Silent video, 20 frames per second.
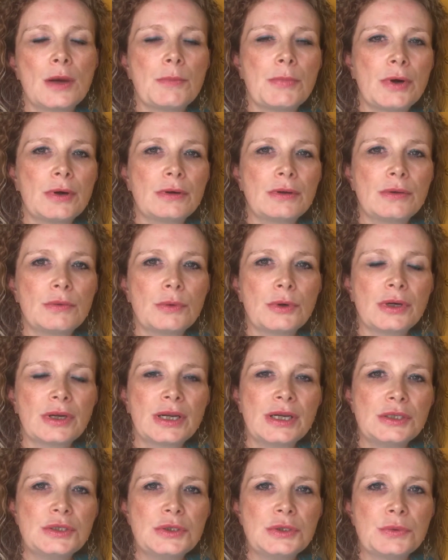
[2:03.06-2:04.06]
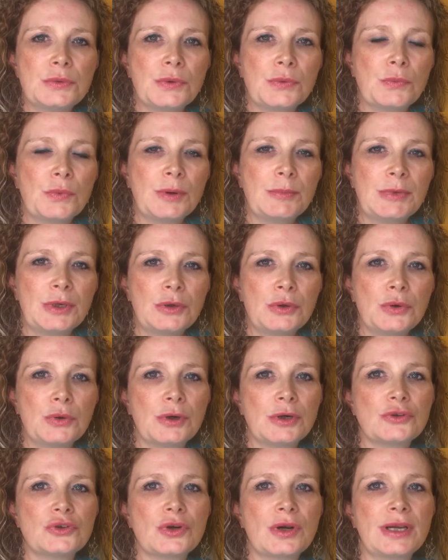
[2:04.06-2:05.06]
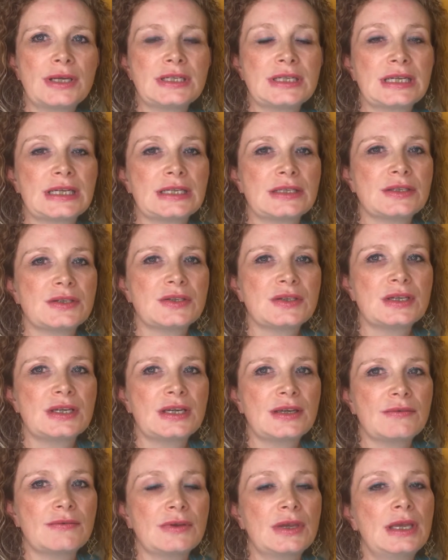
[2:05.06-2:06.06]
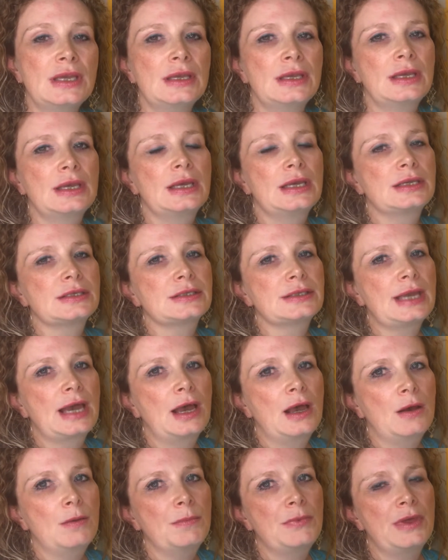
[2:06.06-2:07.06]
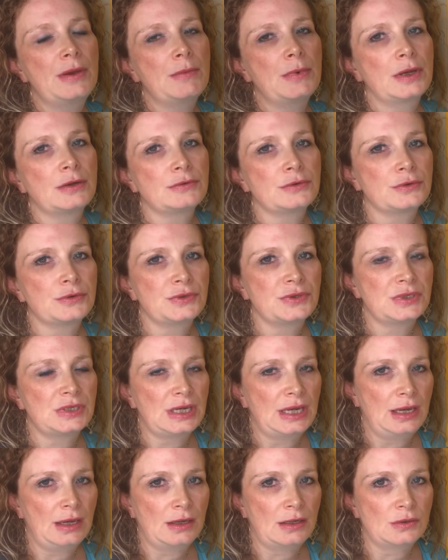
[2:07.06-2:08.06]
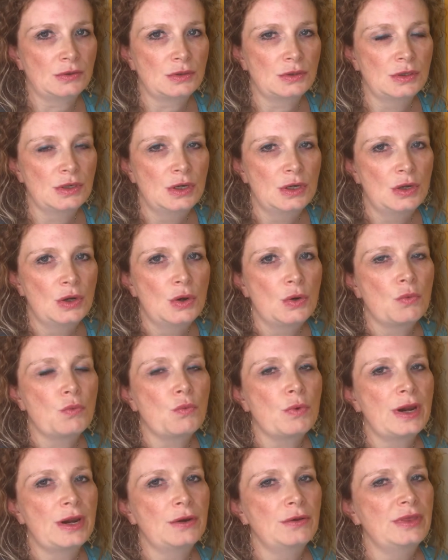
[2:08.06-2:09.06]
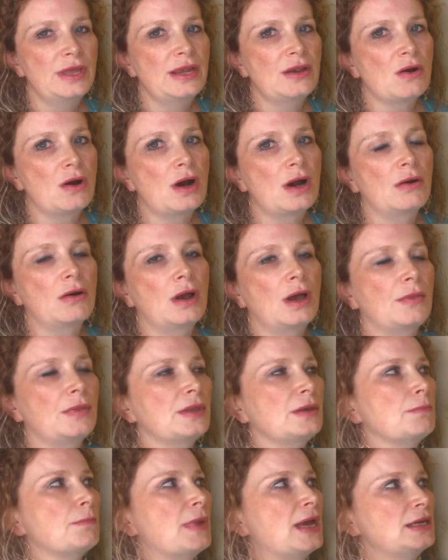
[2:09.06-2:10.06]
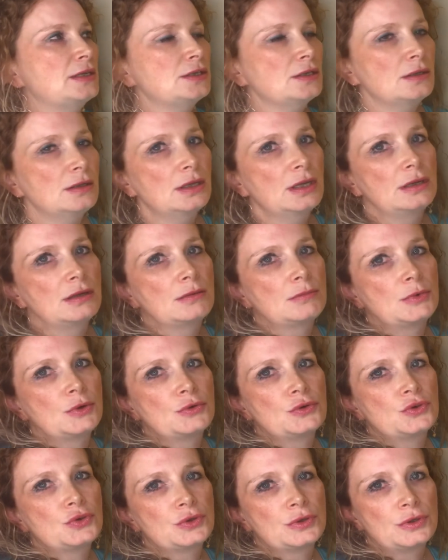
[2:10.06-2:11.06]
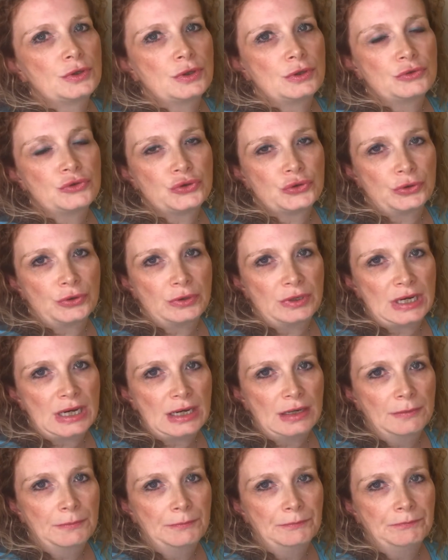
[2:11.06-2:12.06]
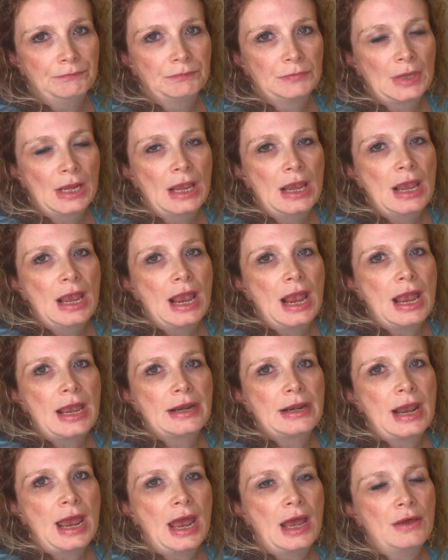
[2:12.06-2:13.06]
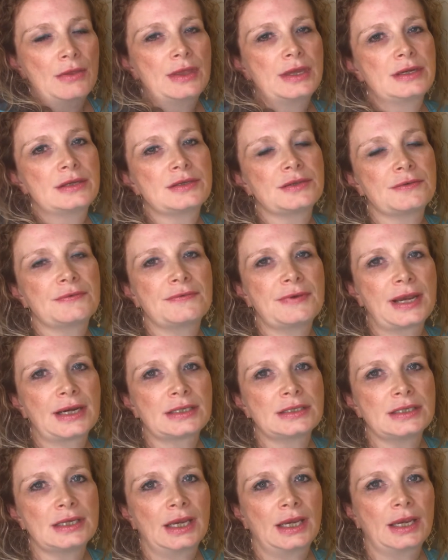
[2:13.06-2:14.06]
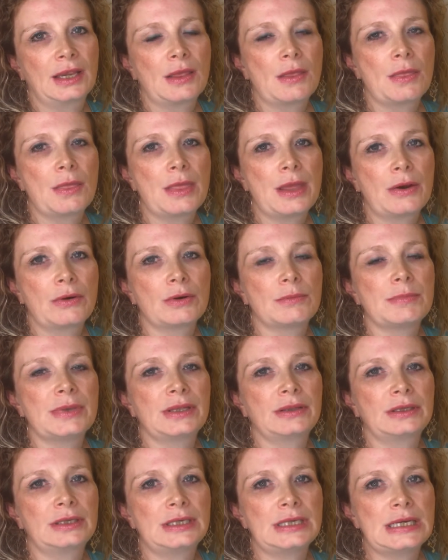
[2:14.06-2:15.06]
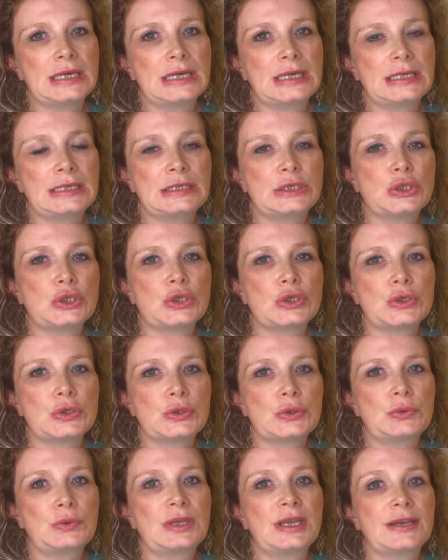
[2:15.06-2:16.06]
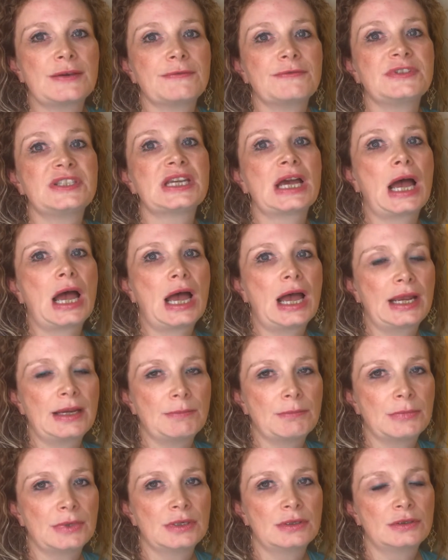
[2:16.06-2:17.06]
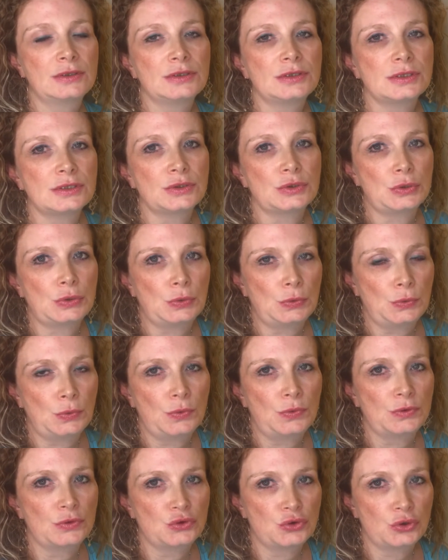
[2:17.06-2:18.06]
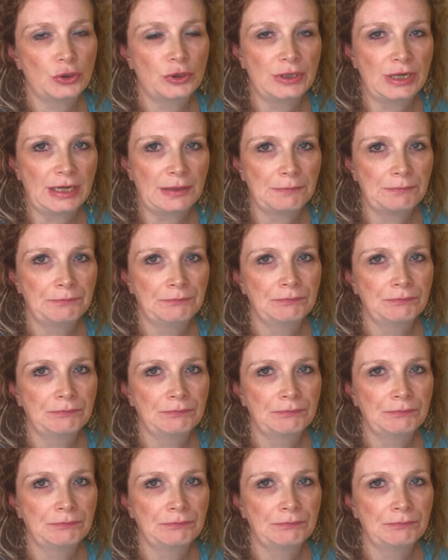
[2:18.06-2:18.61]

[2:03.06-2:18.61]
Part of the work I do with women who are trying to conceive is to help them understand where they are on the mental and emotional journey and how that is affecting their ability to give time to the journey.